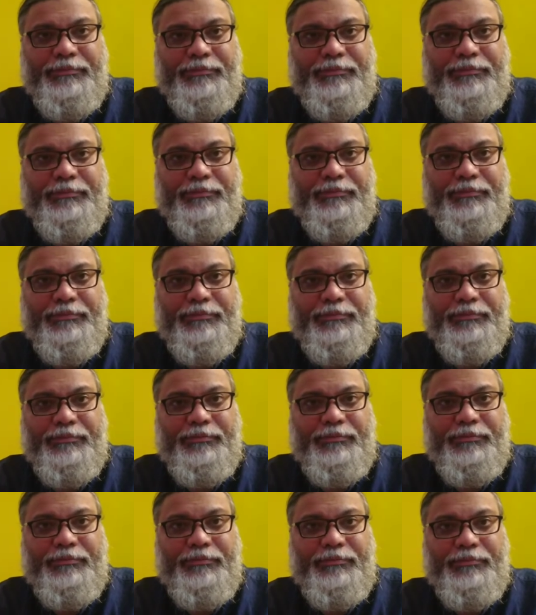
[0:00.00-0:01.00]

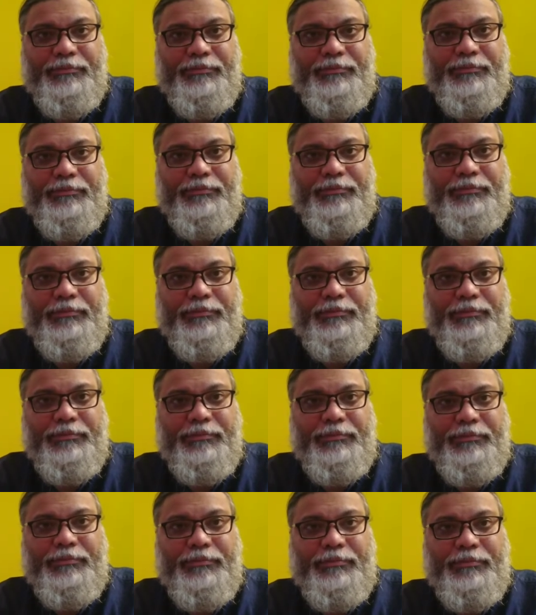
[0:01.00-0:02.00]

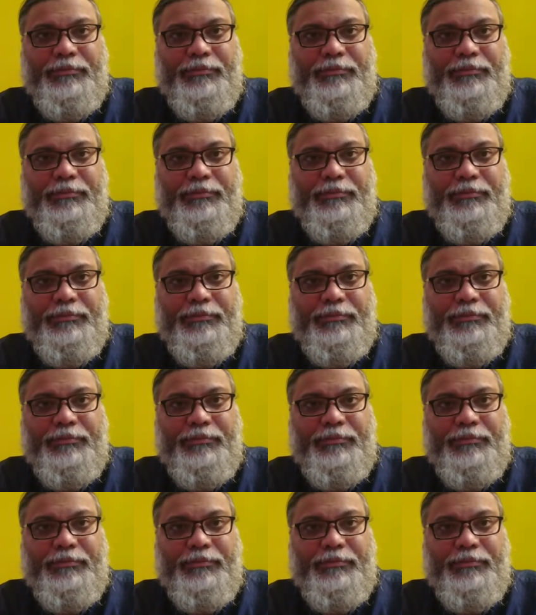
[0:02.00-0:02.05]
(no one is talking)